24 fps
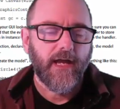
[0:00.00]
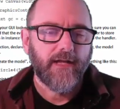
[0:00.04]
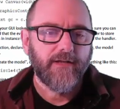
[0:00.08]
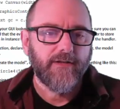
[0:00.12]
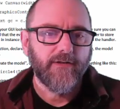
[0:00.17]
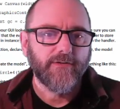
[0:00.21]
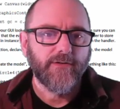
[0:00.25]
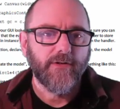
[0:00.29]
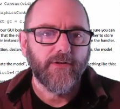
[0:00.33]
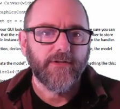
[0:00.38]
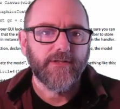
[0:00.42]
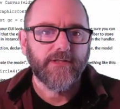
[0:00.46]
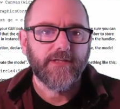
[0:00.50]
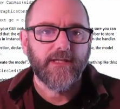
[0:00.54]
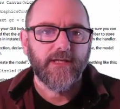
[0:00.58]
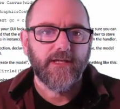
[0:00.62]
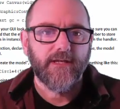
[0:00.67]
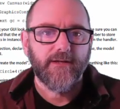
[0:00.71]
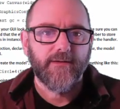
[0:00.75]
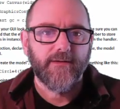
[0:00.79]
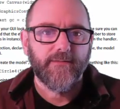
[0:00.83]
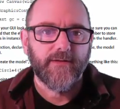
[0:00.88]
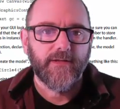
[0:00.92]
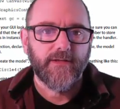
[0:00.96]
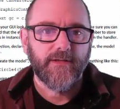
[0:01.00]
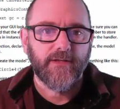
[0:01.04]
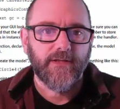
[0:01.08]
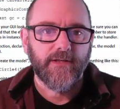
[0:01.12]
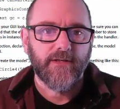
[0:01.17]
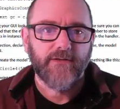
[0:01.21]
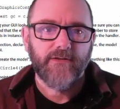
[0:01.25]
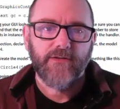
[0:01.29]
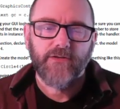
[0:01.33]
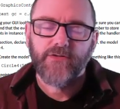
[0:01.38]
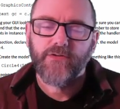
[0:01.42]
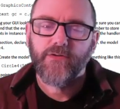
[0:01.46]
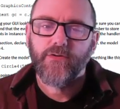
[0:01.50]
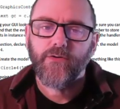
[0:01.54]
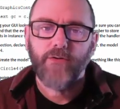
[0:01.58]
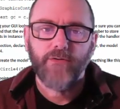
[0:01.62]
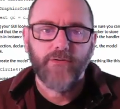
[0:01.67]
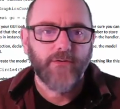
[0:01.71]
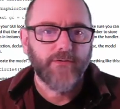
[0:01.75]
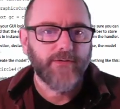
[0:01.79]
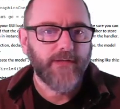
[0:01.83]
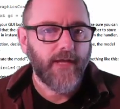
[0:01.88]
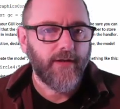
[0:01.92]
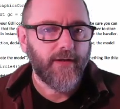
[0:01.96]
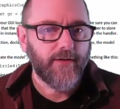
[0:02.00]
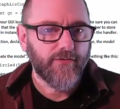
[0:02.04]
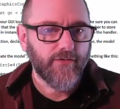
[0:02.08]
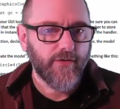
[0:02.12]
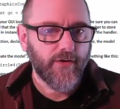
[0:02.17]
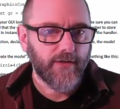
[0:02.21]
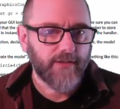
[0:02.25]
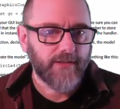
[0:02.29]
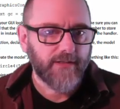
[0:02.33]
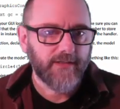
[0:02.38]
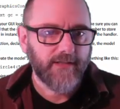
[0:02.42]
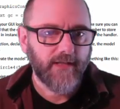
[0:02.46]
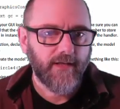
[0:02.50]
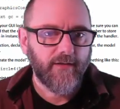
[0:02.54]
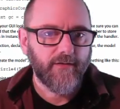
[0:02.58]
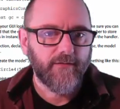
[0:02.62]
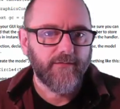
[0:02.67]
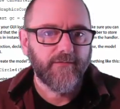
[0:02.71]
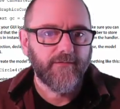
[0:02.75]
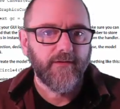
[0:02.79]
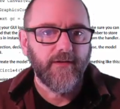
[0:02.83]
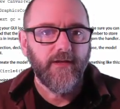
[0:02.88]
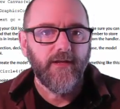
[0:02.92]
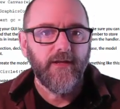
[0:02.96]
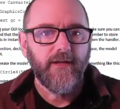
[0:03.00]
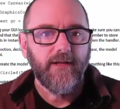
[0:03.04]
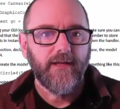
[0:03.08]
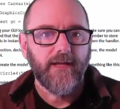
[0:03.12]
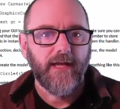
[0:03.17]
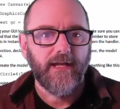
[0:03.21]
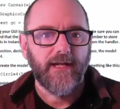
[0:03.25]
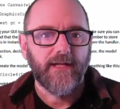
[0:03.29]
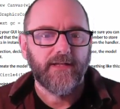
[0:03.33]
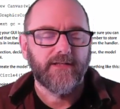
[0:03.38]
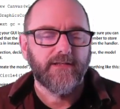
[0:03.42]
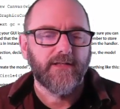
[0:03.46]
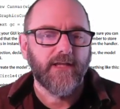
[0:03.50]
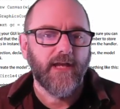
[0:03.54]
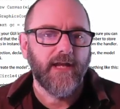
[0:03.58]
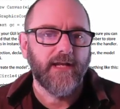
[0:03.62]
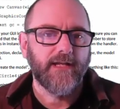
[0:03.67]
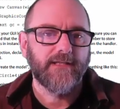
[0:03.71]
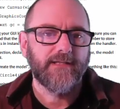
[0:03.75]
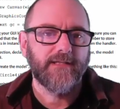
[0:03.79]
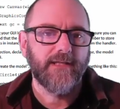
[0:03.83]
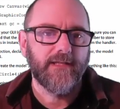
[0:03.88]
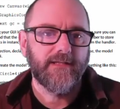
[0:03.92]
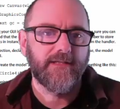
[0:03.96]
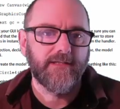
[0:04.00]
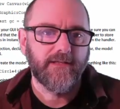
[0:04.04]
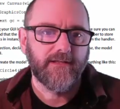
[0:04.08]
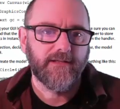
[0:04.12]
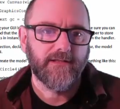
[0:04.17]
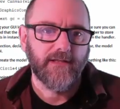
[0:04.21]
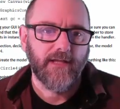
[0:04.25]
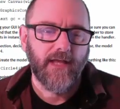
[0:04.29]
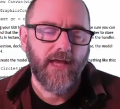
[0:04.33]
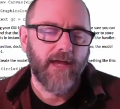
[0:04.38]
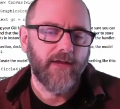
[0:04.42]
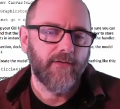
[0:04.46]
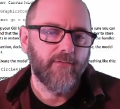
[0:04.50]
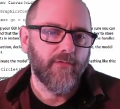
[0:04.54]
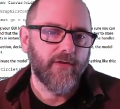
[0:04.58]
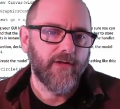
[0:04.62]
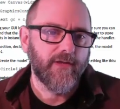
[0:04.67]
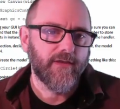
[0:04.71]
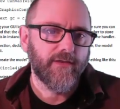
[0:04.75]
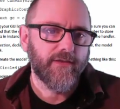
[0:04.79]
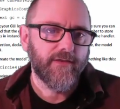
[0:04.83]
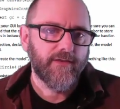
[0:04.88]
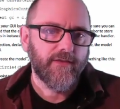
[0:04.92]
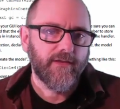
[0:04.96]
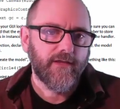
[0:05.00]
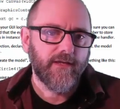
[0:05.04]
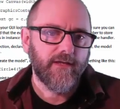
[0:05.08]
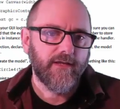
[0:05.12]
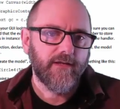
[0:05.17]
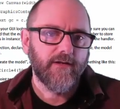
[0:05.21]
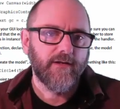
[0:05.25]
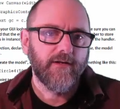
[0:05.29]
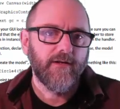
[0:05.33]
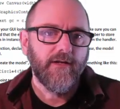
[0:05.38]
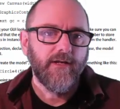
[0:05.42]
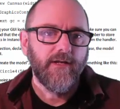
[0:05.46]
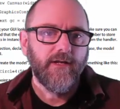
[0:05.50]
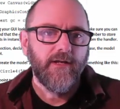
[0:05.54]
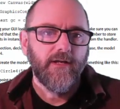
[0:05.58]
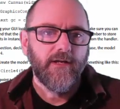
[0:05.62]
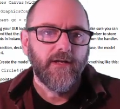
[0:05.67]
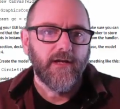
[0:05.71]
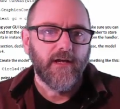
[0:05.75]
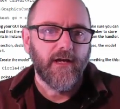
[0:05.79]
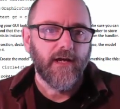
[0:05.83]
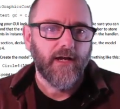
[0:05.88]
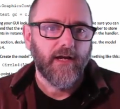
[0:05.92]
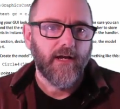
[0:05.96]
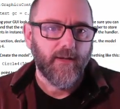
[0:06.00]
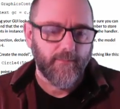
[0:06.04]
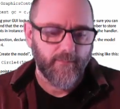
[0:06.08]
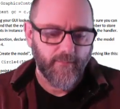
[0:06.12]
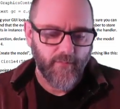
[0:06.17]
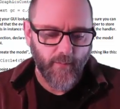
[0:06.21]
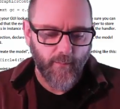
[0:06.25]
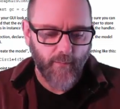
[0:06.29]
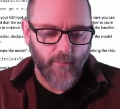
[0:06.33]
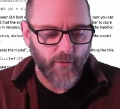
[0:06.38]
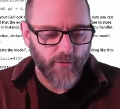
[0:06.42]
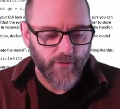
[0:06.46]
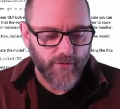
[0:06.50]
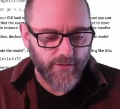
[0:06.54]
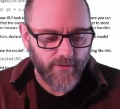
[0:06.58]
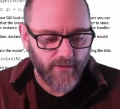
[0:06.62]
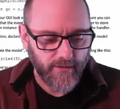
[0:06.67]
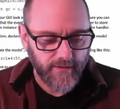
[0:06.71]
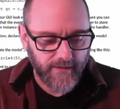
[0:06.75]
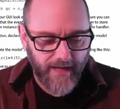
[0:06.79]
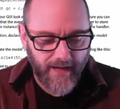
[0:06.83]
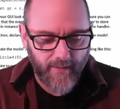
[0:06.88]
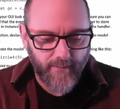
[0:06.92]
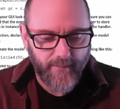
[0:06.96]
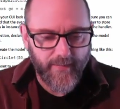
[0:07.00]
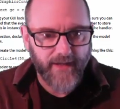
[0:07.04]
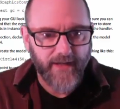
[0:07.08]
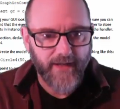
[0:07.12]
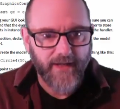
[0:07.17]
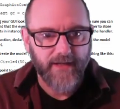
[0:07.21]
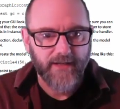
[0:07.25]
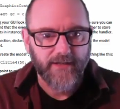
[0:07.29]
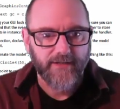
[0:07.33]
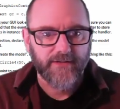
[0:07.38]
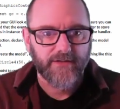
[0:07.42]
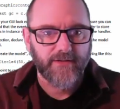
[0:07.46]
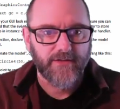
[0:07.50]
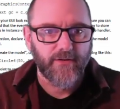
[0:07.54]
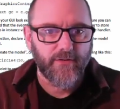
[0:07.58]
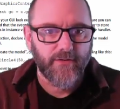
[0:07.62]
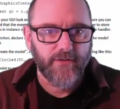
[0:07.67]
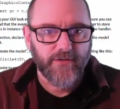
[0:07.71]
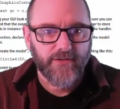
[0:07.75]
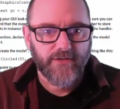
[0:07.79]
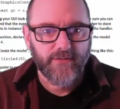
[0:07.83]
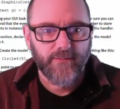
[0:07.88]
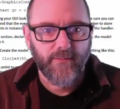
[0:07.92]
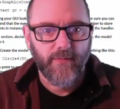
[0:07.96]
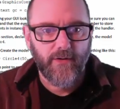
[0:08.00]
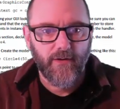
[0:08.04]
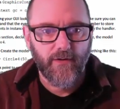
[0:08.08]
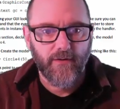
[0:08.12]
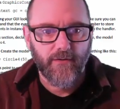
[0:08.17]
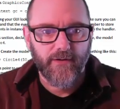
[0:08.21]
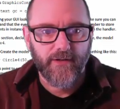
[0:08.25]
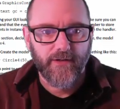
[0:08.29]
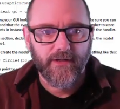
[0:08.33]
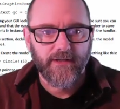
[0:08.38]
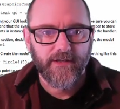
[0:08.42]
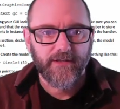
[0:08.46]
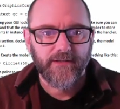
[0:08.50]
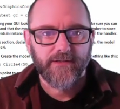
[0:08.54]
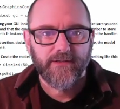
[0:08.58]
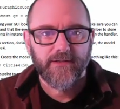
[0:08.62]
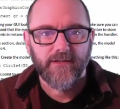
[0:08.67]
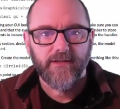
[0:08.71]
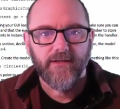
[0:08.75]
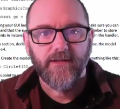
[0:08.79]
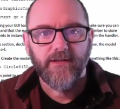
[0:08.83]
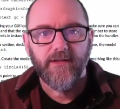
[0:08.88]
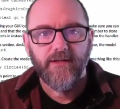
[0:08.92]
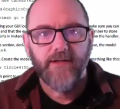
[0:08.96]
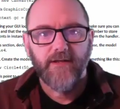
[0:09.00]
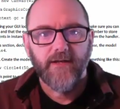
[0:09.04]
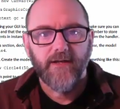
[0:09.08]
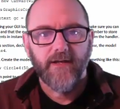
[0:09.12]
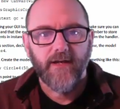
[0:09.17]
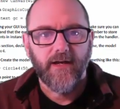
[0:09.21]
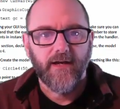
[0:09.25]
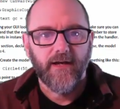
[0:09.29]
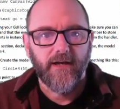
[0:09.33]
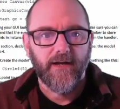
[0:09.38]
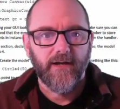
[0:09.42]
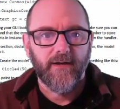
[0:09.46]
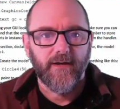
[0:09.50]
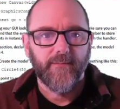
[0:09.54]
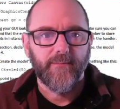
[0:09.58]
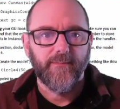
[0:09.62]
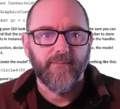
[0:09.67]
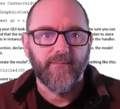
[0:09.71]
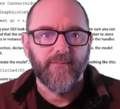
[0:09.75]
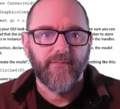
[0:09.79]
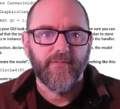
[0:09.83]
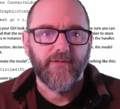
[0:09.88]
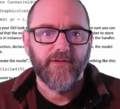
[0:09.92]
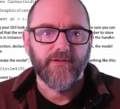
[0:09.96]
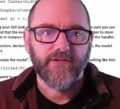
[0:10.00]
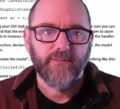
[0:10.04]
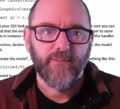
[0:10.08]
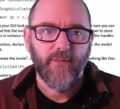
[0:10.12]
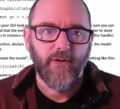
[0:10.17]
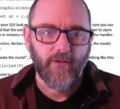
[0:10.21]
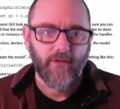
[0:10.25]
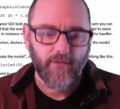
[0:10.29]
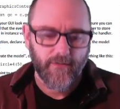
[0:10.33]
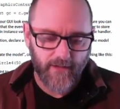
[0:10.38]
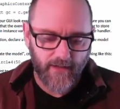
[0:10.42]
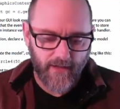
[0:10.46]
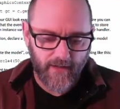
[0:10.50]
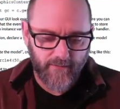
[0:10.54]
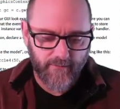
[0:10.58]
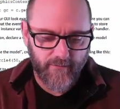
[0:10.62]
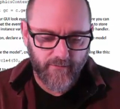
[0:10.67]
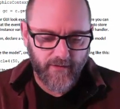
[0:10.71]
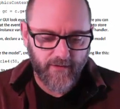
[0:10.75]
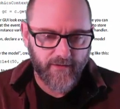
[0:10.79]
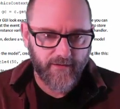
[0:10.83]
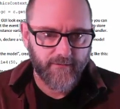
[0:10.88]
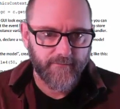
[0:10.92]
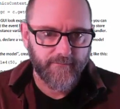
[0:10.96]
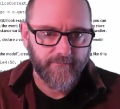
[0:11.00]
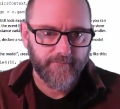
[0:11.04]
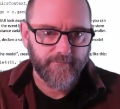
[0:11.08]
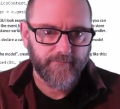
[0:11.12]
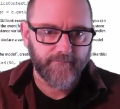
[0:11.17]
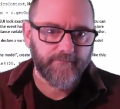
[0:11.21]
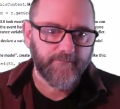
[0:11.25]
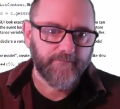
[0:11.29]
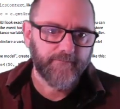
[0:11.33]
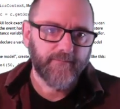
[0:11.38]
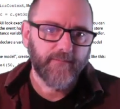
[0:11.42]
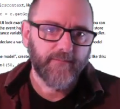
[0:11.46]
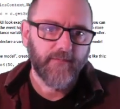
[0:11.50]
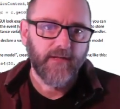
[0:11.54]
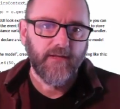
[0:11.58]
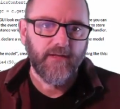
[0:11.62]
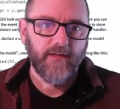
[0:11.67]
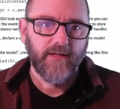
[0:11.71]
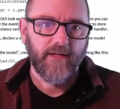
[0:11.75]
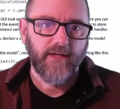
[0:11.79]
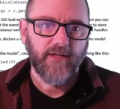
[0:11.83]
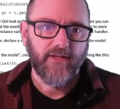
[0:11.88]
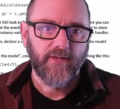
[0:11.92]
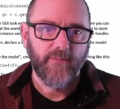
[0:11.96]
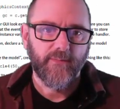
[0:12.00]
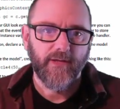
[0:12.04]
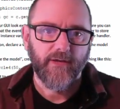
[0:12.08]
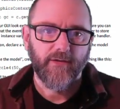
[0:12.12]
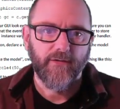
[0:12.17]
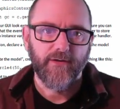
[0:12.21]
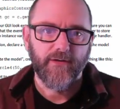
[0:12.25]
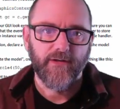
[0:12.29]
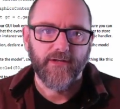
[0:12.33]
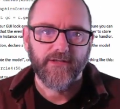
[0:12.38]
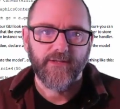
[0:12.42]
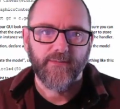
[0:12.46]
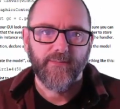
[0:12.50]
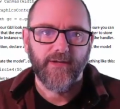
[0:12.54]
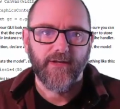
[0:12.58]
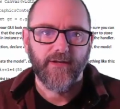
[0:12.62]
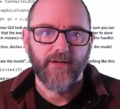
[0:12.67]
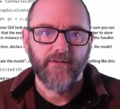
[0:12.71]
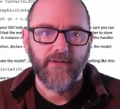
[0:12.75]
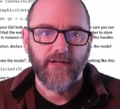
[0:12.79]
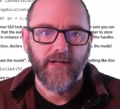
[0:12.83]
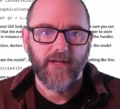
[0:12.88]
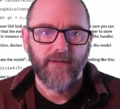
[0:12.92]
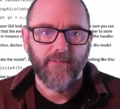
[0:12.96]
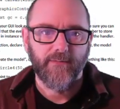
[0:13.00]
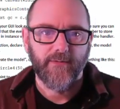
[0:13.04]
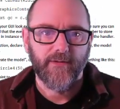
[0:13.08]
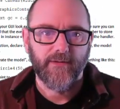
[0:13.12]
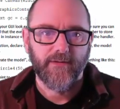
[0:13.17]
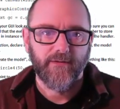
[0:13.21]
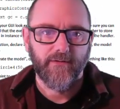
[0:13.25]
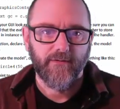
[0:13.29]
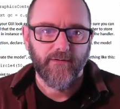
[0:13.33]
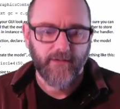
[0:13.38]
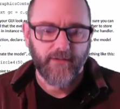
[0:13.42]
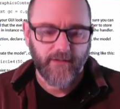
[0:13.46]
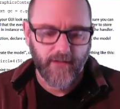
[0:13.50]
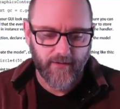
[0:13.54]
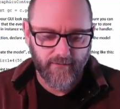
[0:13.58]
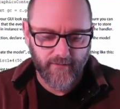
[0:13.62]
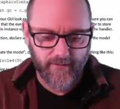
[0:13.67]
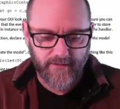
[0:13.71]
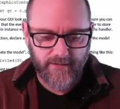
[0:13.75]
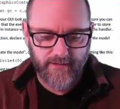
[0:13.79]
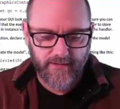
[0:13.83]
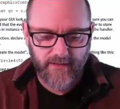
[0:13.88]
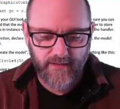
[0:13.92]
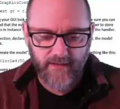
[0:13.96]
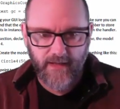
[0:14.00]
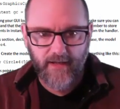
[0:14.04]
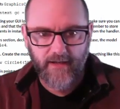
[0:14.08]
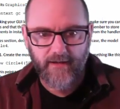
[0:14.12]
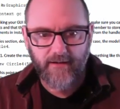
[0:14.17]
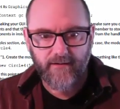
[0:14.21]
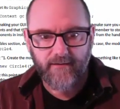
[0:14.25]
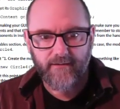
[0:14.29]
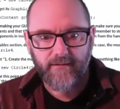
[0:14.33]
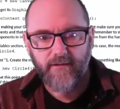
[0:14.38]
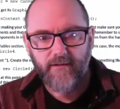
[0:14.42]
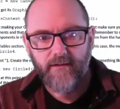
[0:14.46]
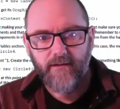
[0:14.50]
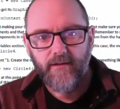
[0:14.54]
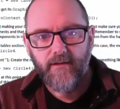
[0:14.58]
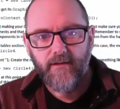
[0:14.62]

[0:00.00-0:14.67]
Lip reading: And you'll notice the circle knows how to draw itself. And it kind of sets its line width here proportional to how big it is. So the smaller it is, the smaller the line width. And the bigger it is, the bigger the line width. I can't really see that.